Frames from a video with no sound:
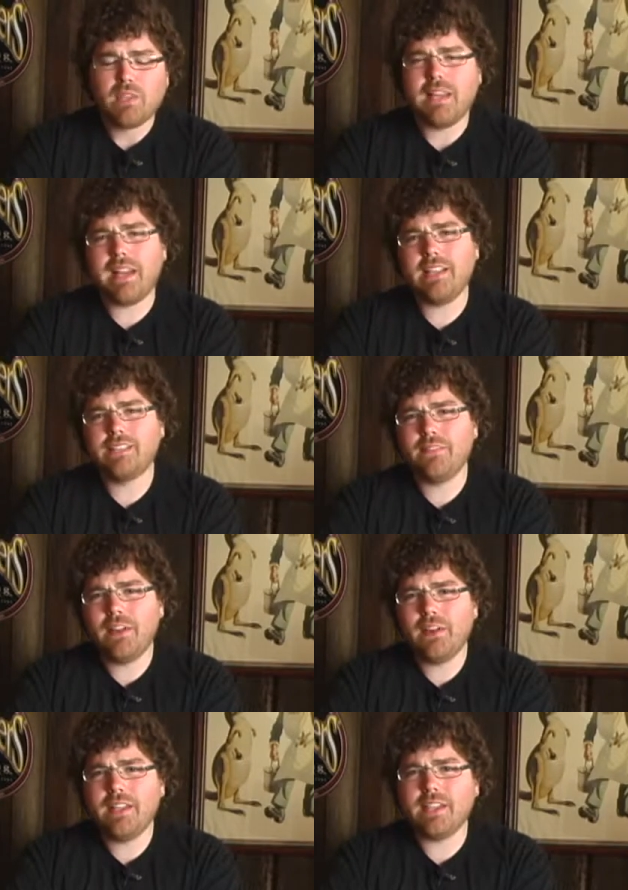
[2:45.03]
It has a
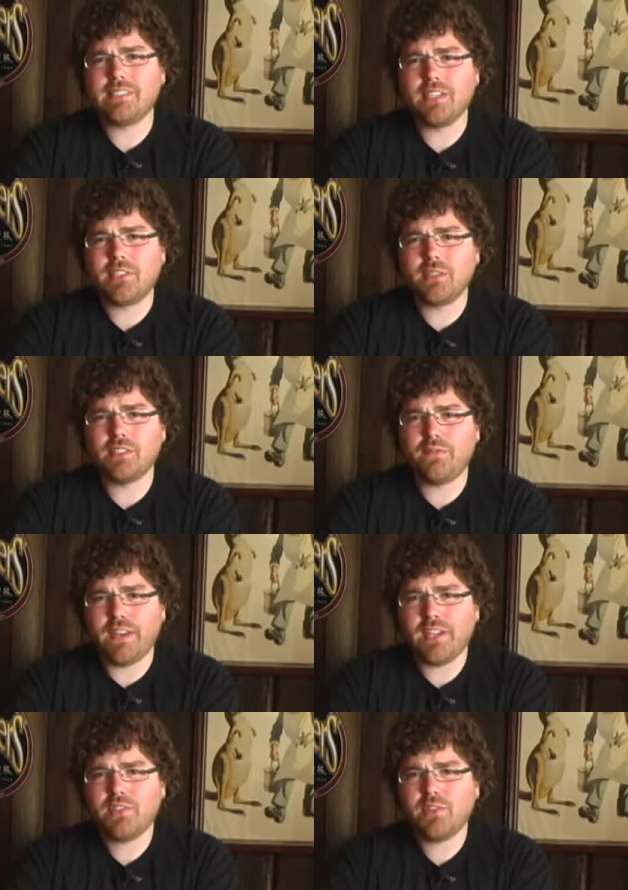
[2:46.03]
very citrus
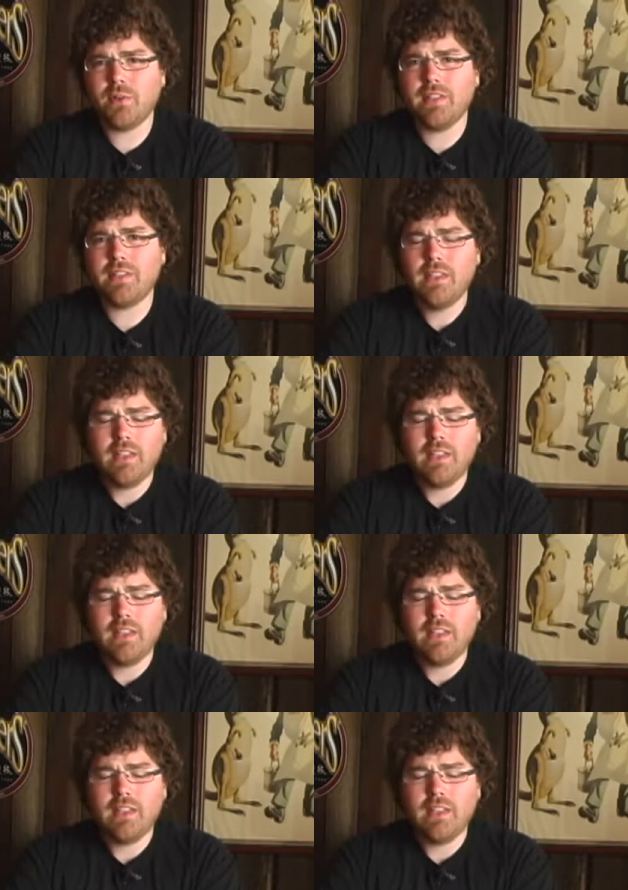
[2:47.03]
finish to it.